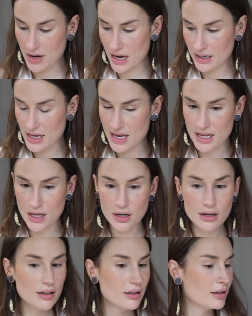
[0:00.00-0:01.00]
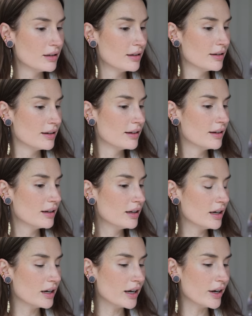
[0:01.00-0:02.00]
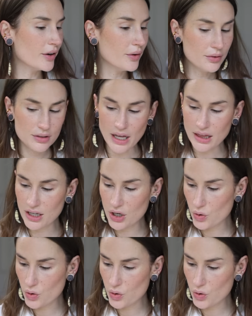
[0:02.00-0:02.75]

back in. You know, nothing